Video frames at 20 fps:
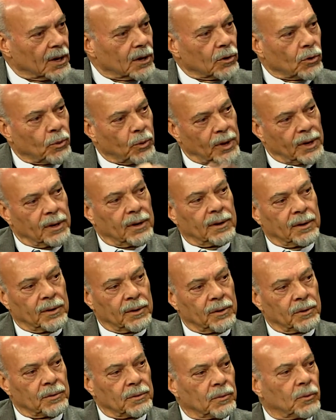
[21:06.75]
When do
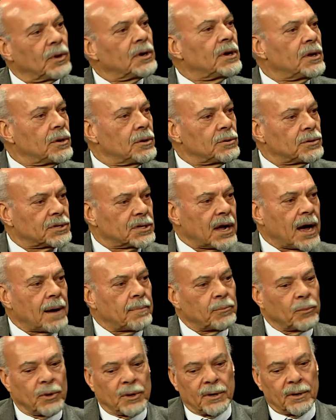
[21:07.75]
you
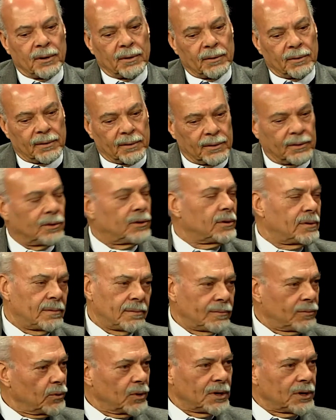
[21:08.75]
stop? When
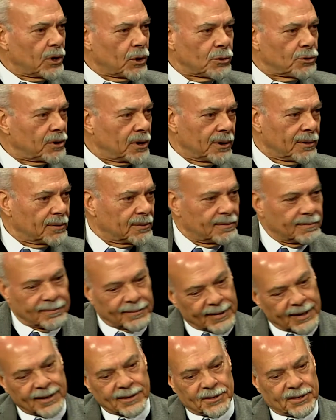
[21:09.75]
don't you
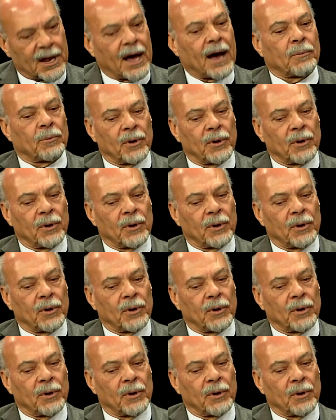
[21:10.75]
stop?